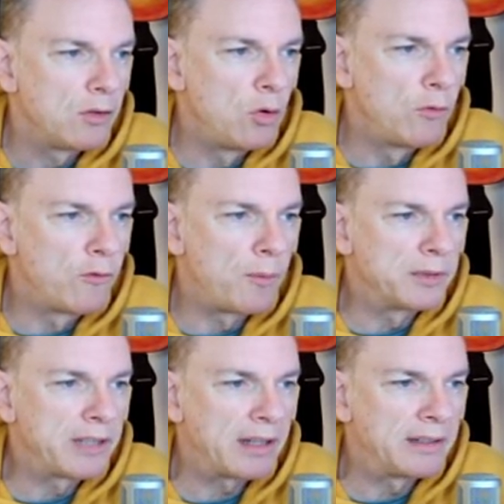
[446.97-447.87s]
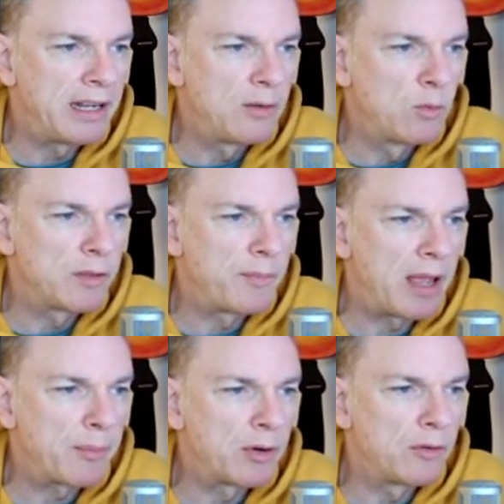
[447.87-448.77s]
no formal title needed with
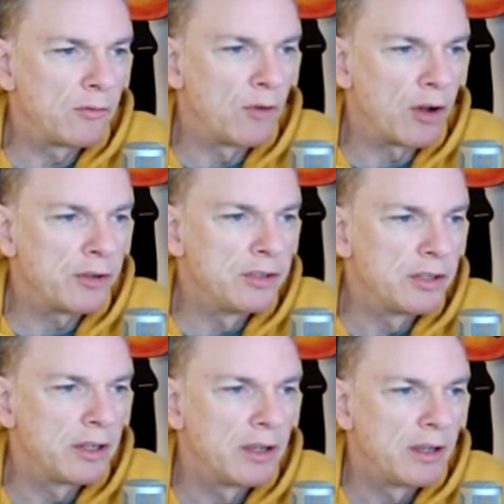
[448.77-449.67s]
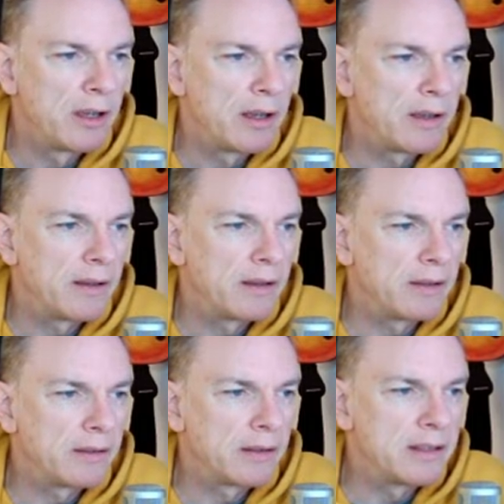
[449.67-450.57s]
paper round
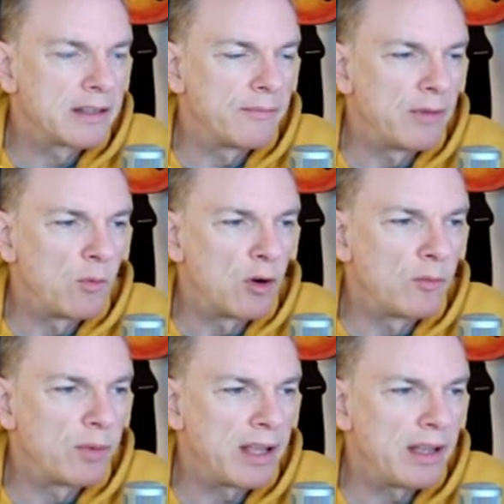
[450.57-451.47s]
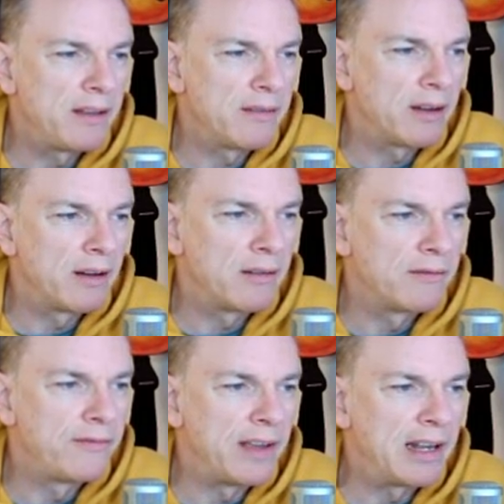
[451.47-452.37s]
is giving me wordplay uh,
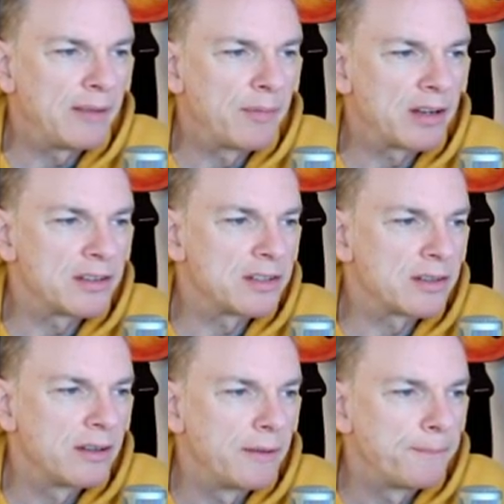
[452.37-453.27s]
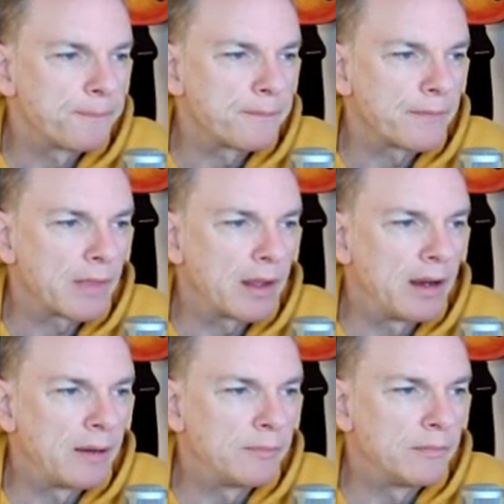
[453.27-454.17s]
feeling because
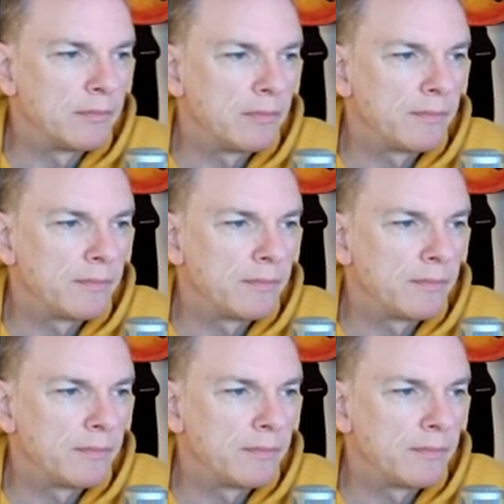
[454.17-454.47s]
um,